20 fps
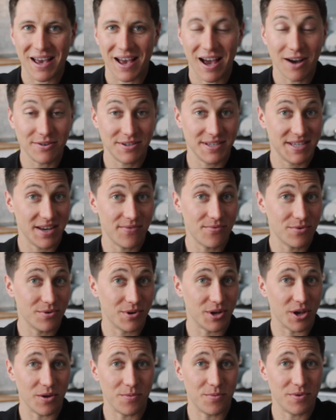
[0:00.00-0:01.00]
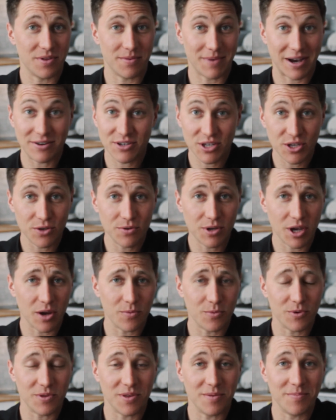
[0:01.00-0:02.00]
How does everyone cope with them? How do you
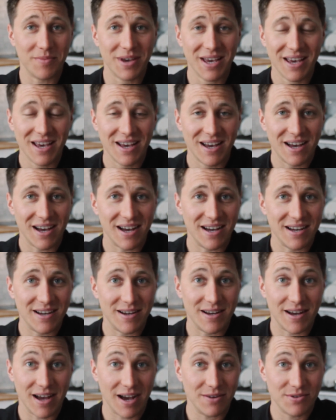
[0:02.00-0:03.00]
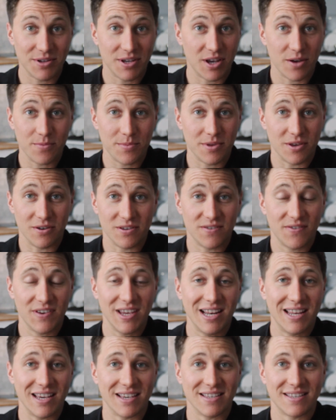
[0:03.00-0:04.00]
cope with them? How do you cope with those
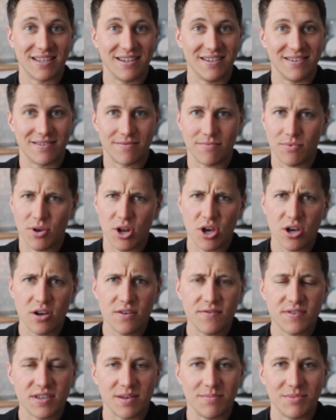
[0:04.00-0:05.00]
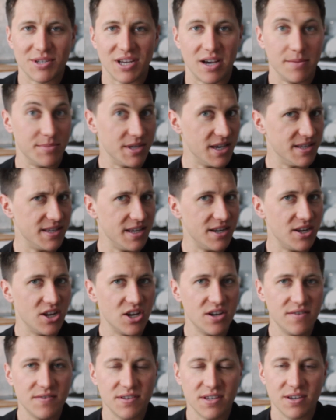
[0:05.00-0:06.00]
feelings and nerves sometimes? Is it
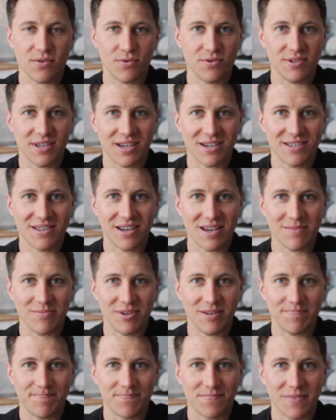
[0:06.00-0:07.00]
nerves or is it excitement?